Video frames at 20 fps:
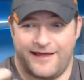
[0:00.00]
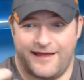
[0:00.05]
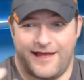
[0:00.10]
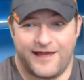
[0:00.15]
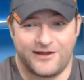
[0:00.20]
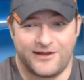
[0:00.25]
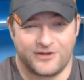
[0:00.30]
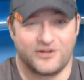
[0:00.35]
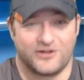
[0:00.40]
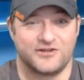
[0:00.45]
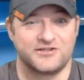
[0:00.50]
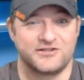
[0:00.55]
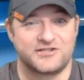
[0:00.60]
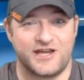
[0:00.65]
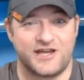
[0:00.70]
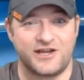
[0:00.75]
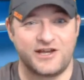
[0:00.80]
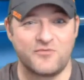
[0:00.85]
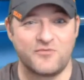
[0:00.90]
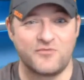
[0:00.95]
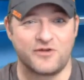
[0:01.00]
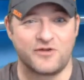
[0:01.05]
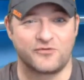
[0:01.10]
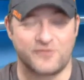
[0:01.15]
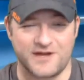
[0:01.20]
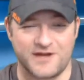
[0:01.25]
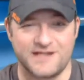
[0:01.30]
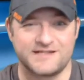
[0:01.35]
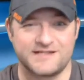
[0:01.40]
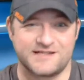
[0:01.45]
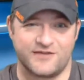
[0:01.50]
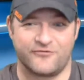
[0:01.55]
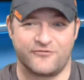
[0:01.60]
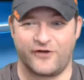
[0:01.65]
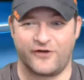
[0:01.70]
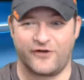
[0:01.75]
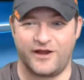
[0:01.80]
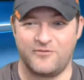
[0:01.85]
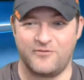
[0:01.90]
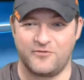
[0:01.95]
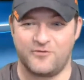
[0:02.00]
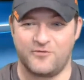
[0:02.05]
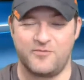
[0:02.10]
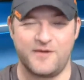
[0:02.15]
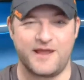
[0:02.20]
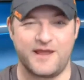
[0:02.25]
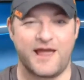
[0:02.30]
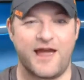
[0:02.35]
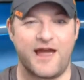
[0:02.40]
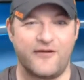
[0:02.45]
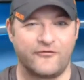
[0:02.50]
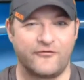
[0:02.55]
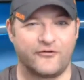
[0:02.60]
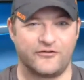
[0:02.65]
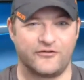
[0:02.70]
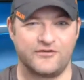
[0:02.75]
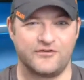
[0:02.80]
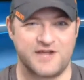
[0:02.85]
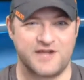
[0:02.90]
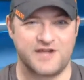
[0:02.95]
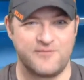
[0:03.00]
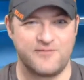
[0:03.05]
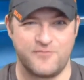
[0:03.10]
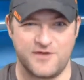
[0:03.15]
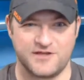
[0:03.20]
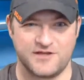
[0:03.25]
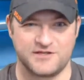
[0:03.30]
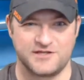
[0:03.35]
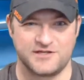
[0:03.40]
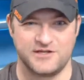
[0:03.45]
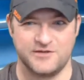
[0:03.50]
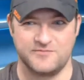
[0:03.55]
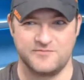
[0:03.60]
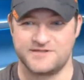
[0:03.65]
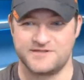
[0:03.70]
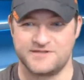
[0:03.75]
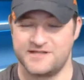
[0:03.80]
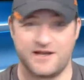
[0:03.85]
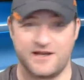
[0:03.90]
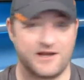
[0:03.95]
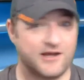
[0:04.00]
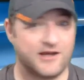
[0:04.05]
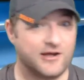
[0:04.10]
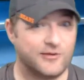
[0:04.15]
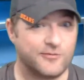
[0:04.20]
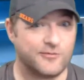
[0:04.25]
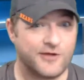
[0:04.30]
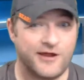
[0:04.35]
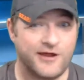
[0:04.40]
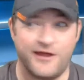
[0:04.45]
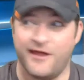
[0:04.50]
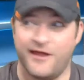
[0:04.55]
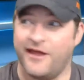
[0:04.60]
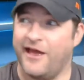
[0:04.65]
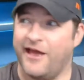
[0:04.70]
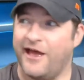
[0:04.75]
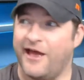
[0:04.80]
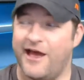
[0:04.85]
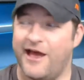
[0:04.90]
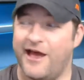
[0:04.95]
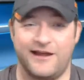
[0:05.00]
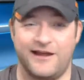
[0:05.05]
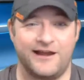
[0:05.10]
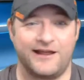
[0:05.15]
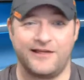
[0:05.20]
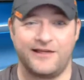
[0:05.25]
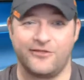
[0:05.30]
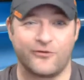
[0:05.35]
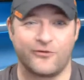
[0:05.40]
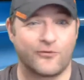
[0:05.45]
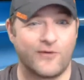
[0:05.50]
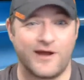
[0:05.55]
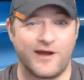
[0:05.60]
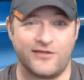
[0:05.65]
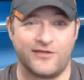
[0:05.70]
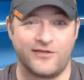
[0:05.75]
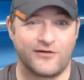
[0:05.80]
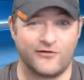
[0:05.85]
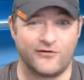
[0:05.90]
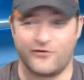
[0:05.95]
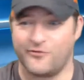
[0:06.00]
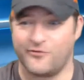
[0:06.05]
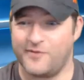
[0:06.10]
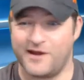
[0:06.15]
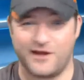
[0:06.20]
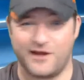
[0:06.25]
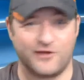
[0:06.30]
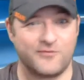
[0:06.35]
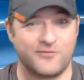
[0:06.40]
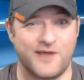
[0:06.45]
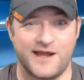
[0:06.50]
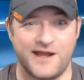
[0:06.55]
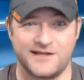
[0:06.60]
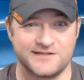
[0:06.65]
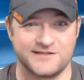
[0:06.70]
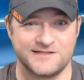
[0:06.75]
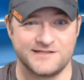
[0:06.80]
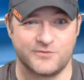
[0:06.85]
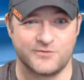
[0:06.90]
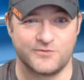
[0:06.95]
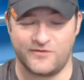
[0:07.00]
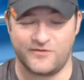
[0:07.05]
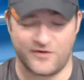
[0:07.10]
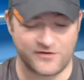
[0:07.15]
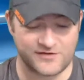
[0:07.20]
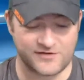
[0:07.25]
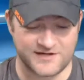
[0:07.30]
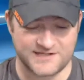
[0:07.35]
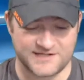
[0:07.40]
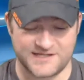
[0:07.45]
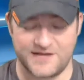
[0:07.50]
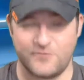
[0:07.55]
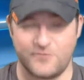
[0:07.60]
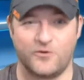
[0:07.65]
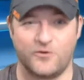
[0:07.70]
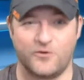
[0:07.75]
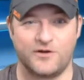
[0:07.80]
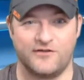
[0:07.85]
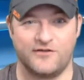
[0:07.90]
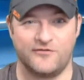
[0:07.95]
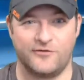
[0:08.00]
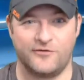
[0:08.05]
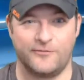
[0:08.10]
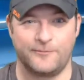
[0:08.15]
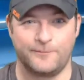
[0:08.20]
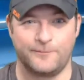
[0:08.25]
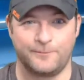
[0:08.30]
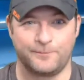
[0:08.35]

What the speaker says: and a legitimate reason for him to be after the championship set up. And either way, they're going to be good matches. We've already seen one of them.